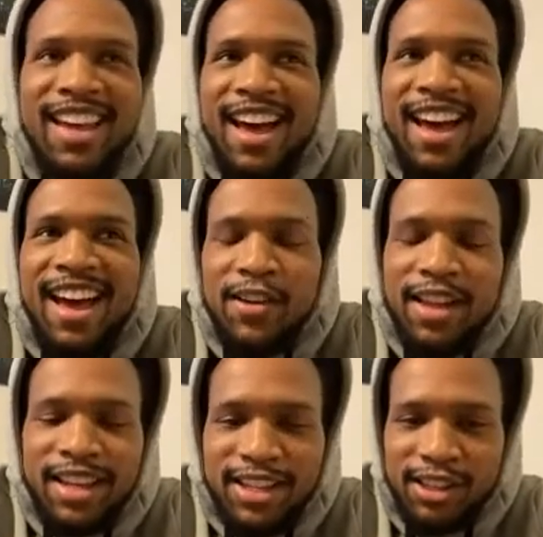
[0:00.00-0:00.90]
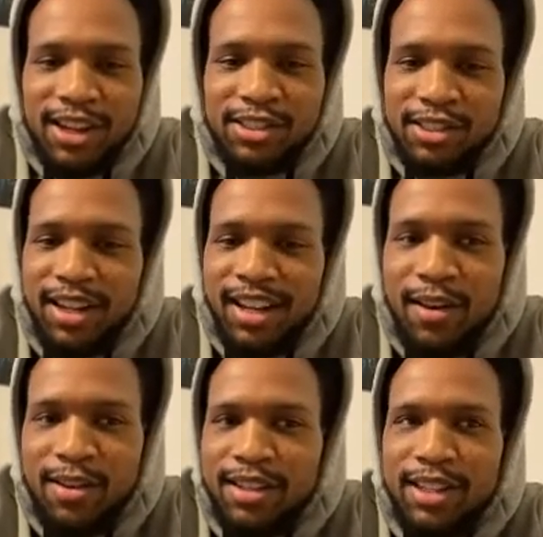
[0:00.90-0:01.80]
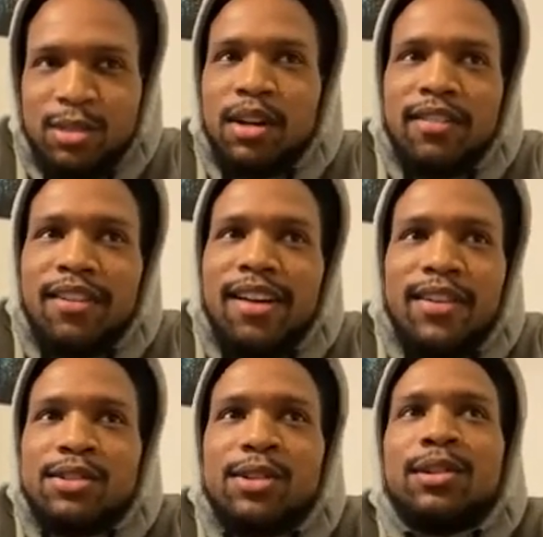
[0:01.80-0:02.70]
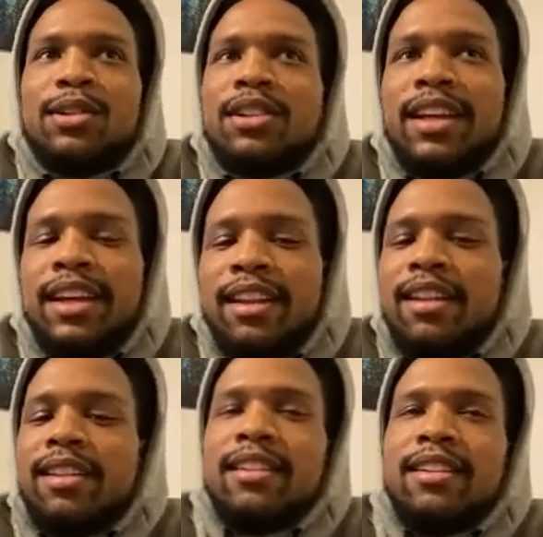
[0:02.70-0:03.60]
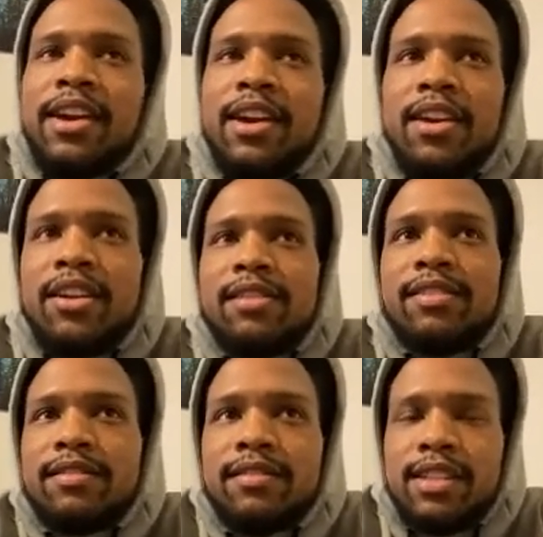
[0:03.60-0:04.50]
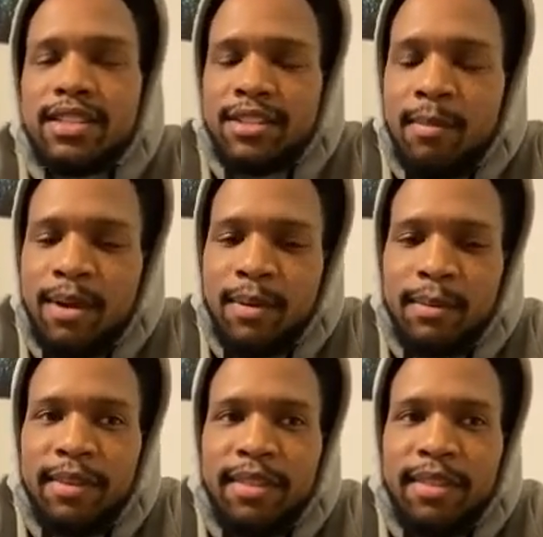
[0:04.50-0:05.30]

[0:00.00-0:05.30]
I feel like just yesterday I was like 25 years old, and here this summer I'm gonna be